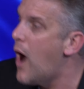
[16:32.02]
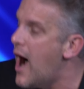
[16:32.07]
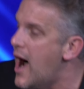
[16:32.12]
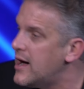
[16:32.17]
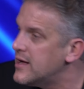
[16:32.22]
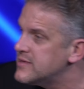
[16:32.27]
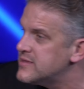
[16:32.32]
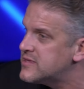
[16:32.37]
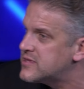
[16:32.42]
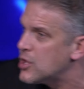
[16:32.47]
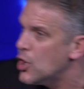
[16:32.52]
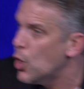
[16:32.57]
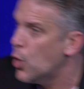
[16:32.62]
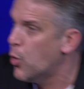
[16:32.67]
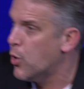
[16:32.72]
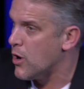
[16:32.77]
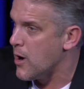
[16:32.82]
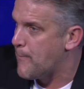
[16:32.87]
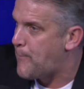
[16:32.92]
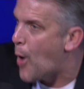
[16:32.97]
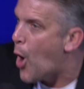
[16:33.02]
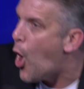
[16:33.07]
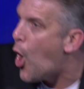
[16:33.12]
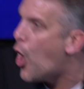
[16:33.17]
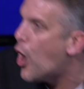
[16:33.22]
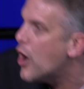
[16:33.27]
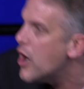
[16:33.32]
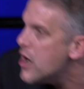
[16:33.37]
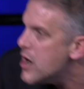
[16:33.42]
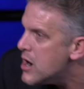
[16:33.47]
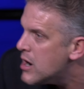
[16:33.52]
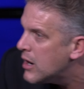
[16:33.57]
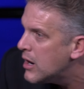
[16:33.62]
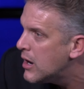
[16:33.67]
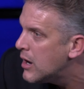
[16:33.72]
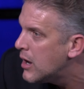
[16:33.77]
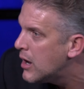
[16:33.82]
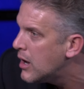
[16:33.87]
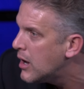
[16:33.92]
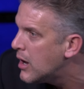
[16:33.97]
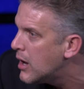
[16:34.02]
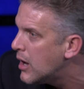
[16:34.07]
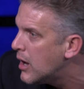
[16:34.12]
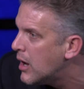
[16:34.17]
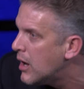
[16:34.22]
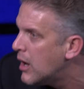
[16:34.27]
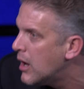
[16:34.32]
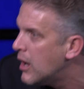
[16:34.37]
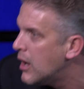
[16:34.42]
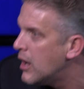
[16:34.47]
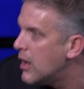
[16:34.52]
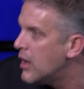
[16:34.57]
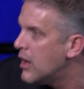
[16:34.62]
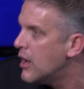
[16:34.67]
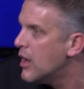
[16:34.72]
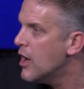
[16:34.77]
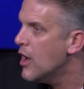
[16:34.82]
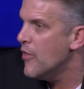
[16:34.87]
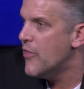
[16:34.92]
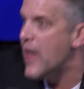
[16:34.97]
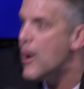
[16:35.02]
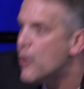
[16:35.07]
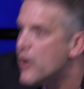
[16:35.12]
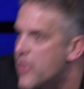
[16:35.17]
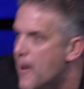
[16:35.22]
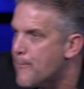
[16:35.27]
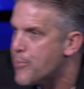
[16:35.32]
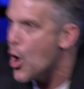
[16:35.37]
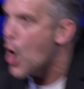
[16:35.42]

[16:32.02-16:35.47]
the ones who were poor. They